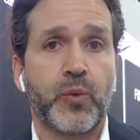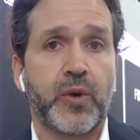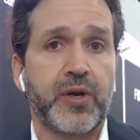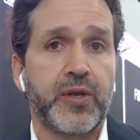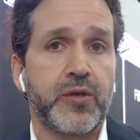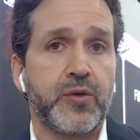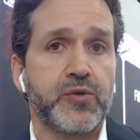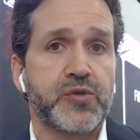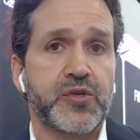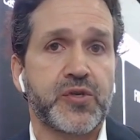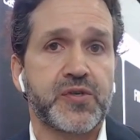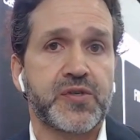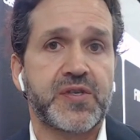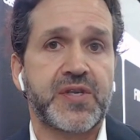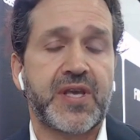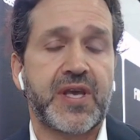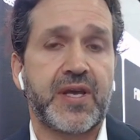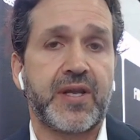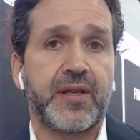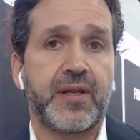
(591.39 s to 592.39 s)
where users
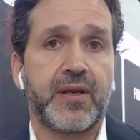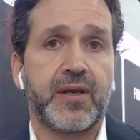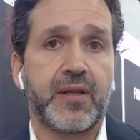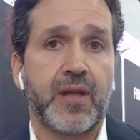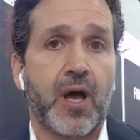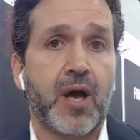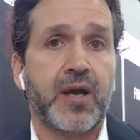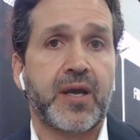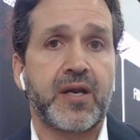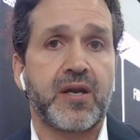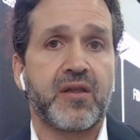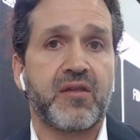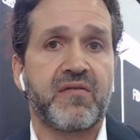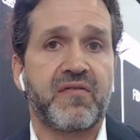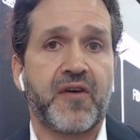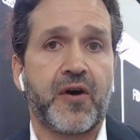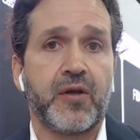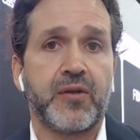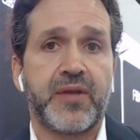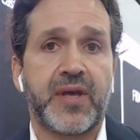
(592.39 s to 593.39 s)
can log into the
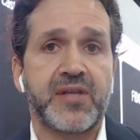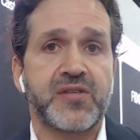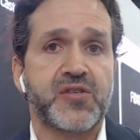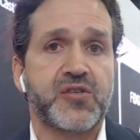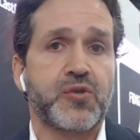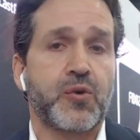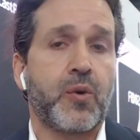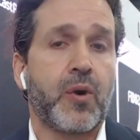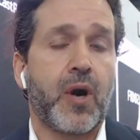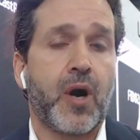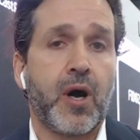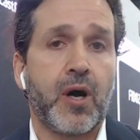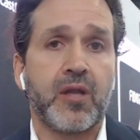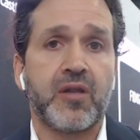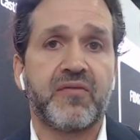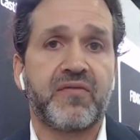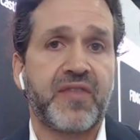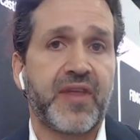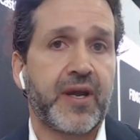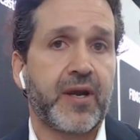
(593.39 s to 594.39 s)
vault and store
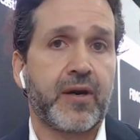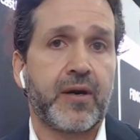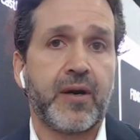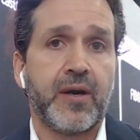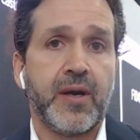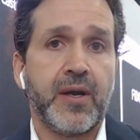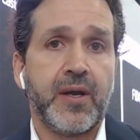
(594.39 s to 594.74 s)
all of their